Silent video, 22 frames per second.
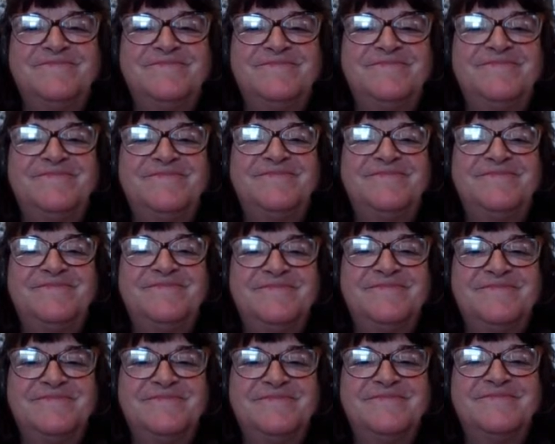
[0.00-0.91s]

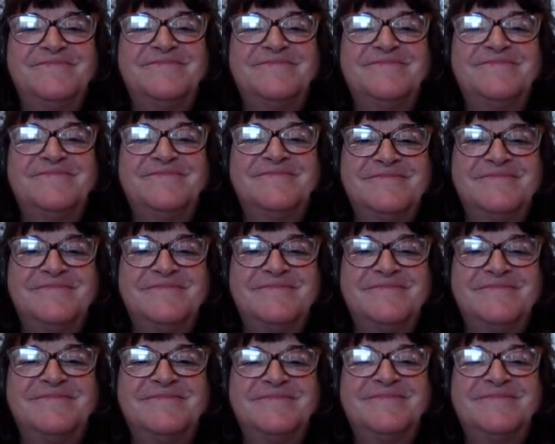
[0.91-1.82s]

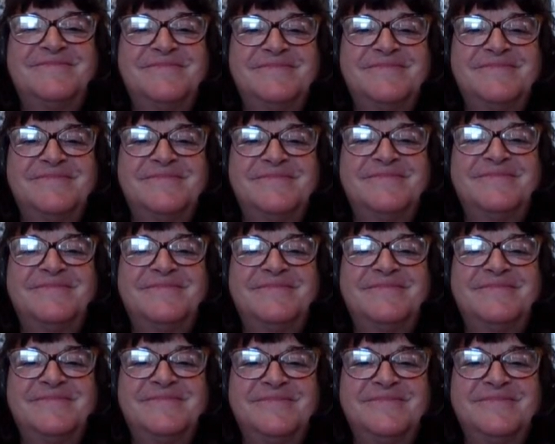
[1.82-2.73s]

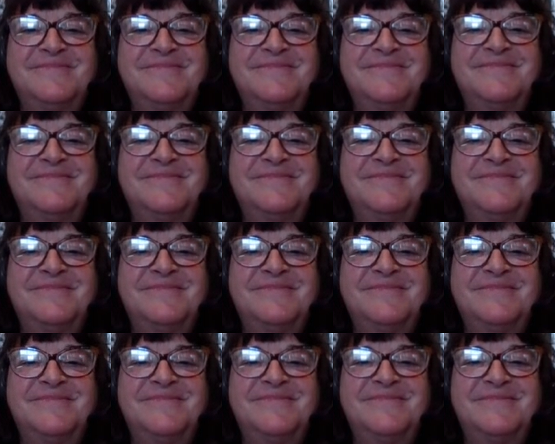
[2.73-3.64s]

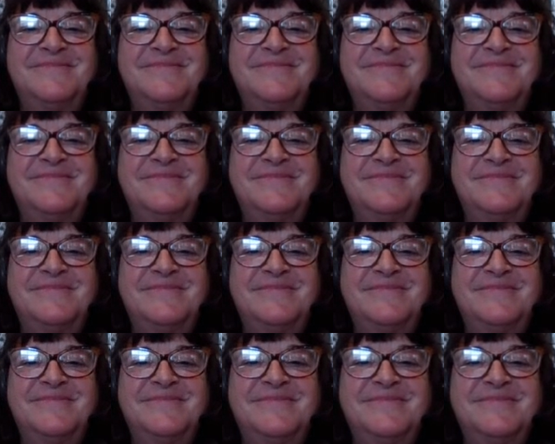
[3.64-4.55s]

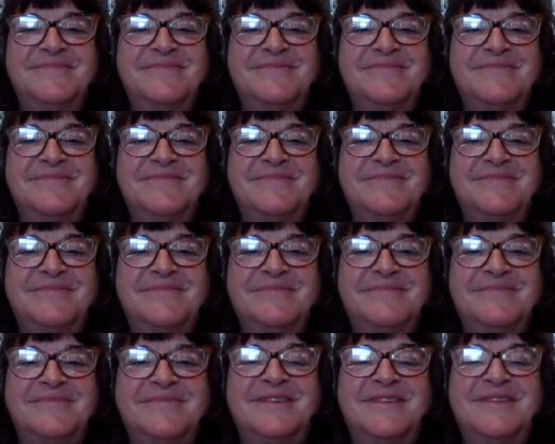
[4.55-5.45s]

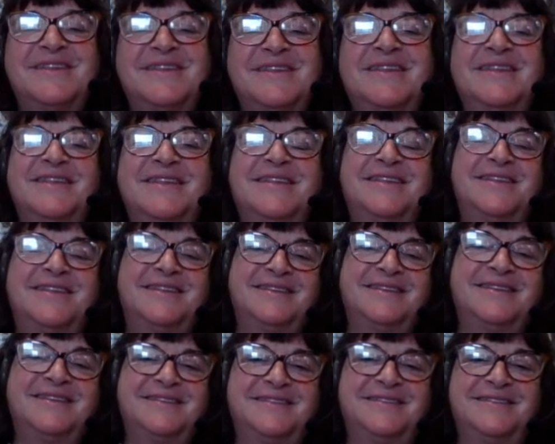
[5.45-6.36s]

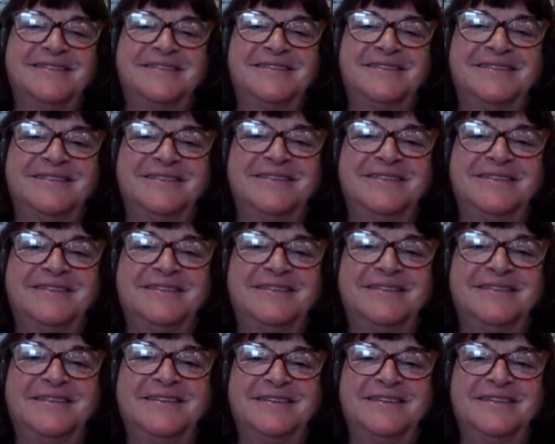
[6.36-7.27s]

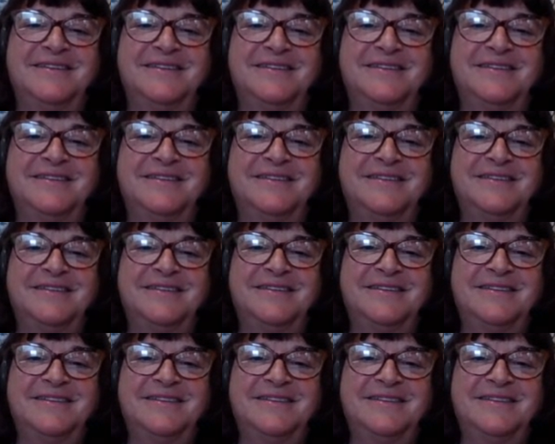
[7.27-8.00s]
No words are spoken by the person on screen.